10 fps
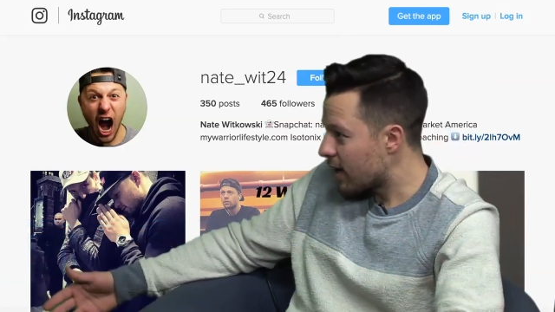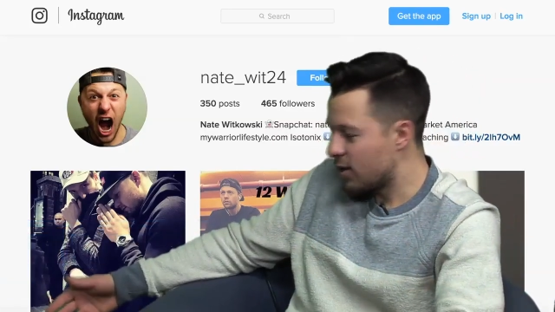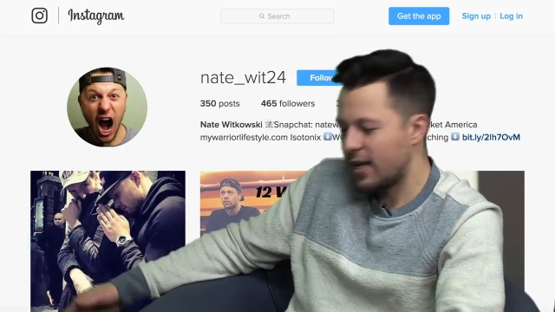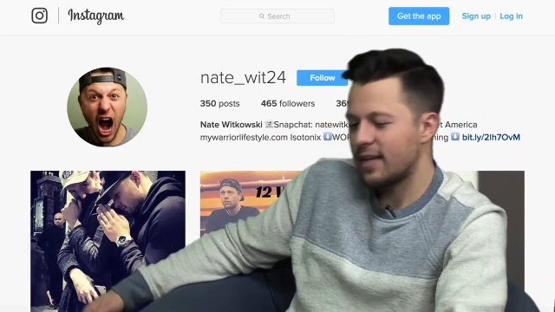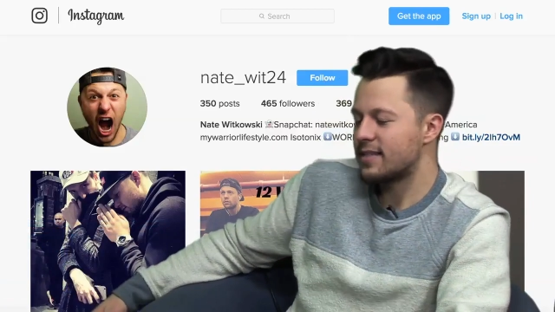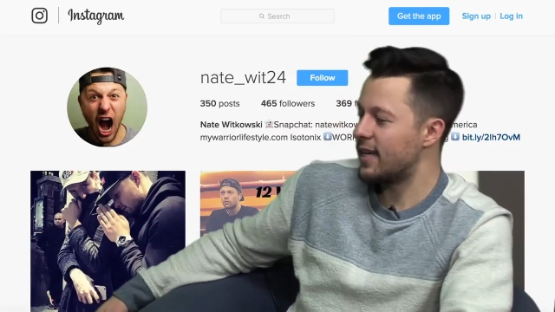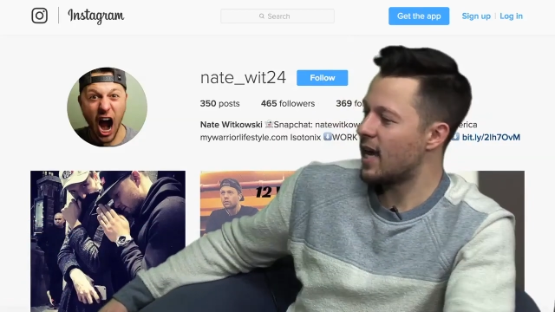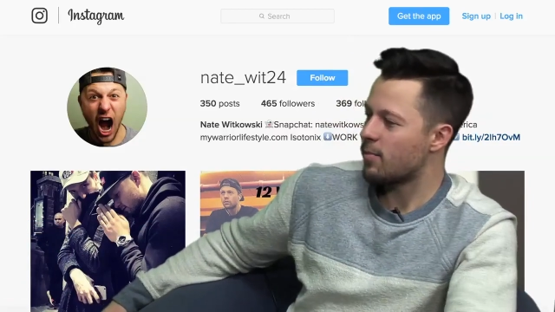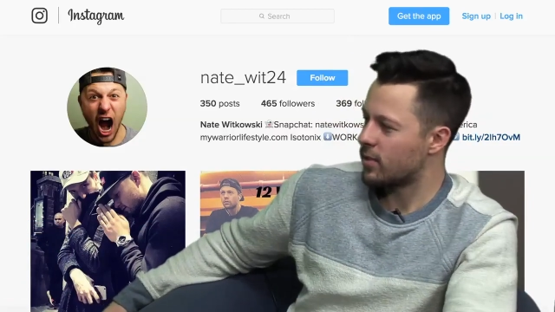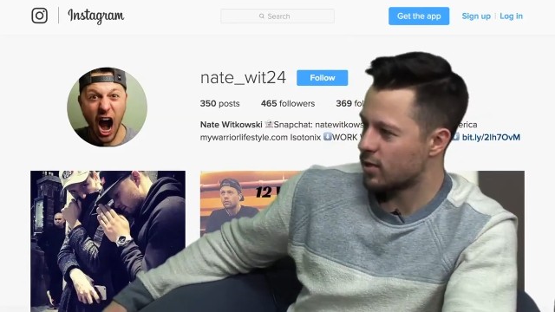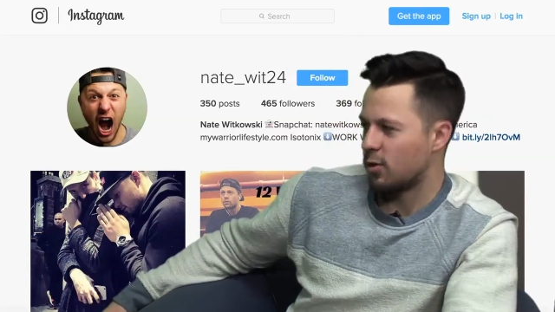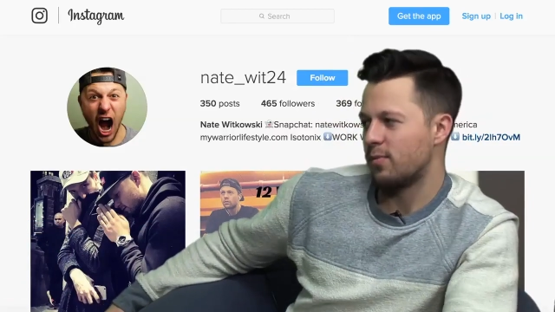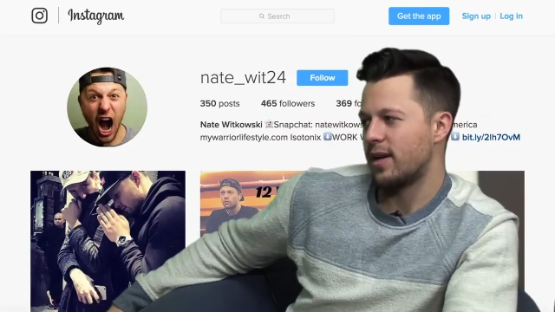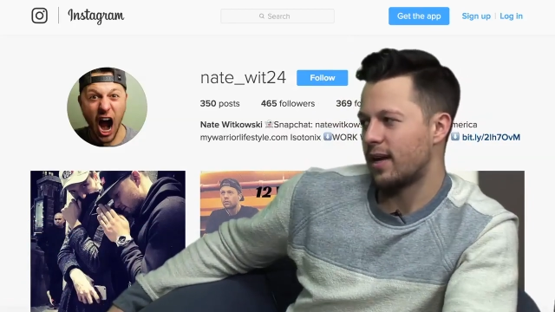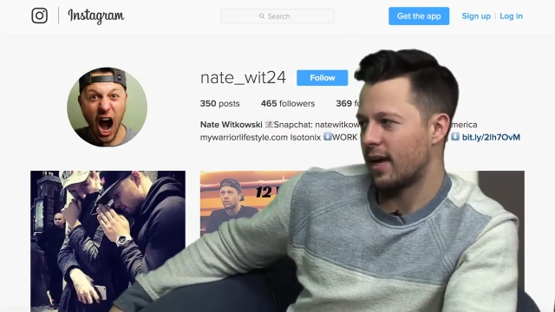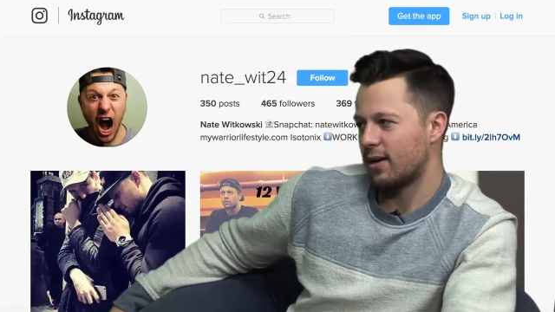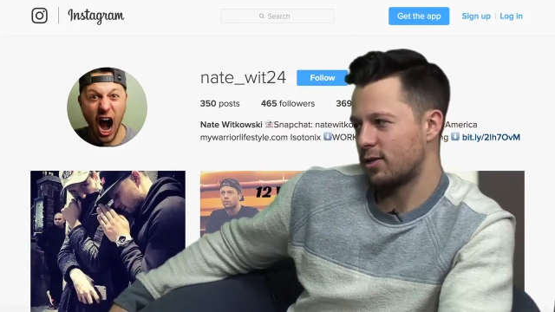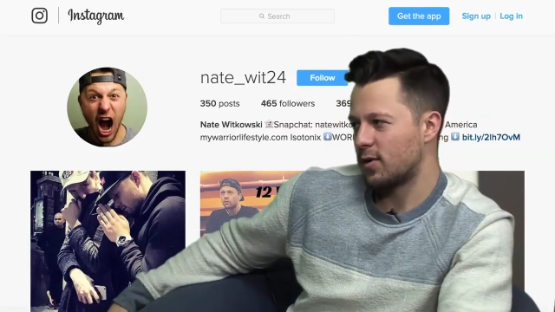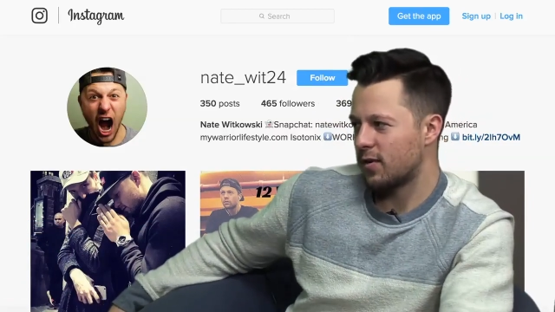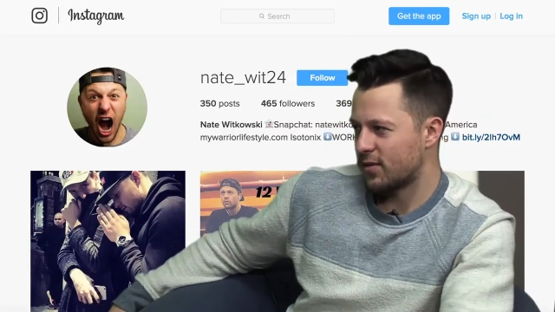Speaker 1: Yep. You can't stay up until midnight or
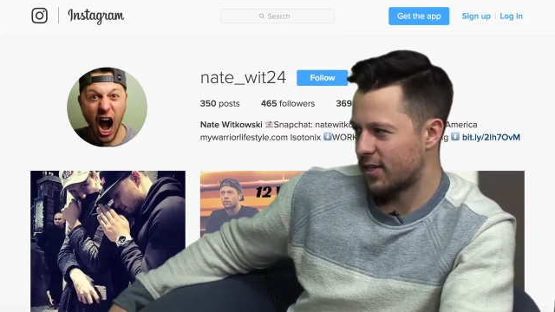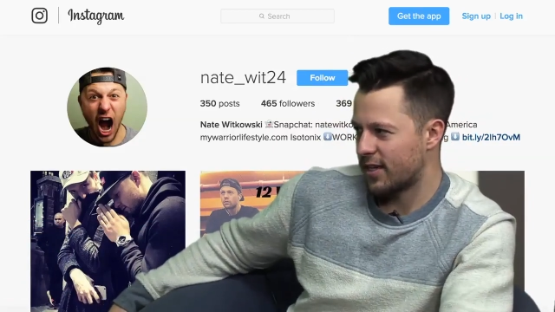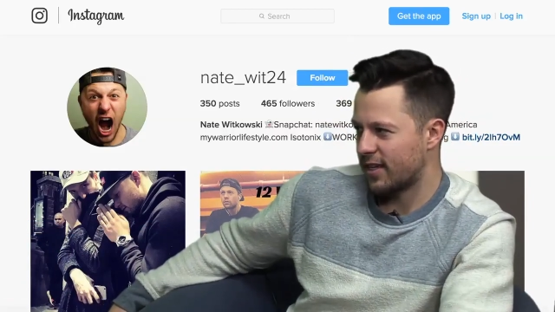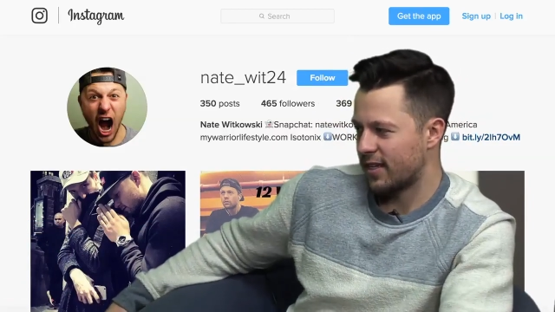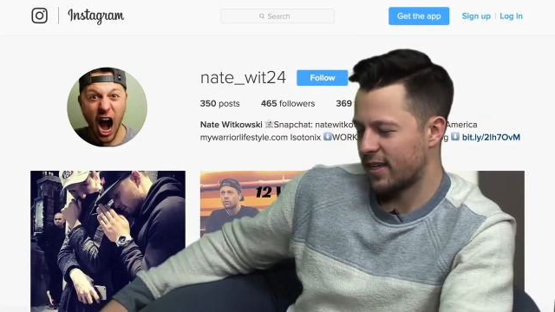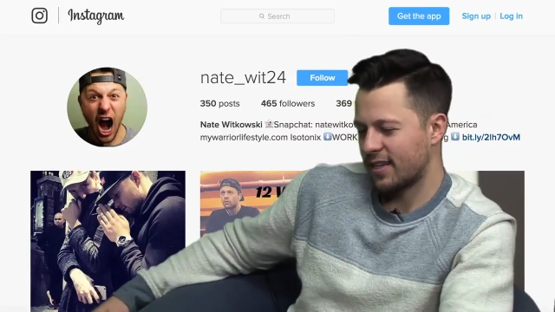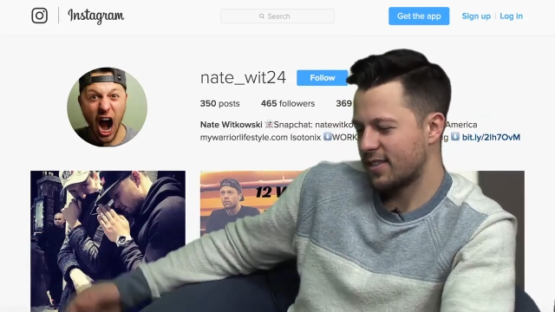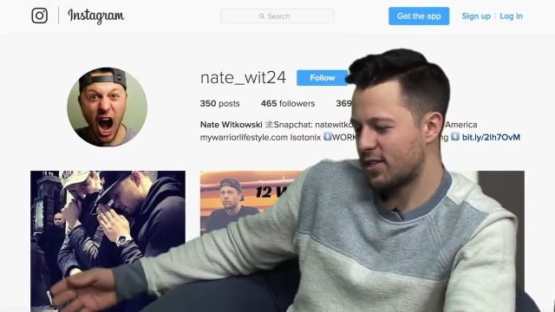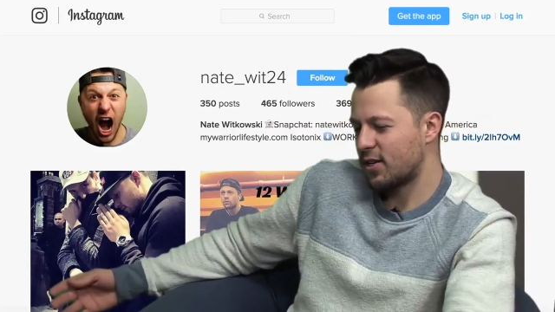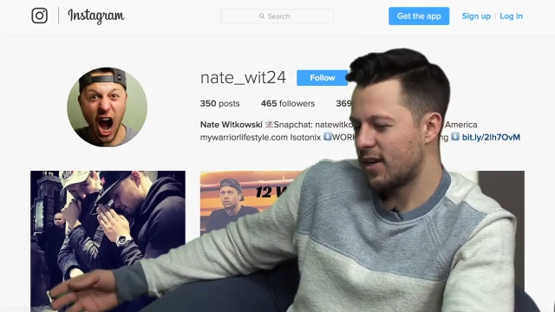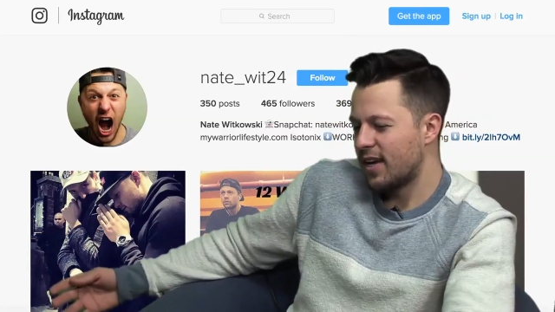12:30. Mm-hmm. Like so,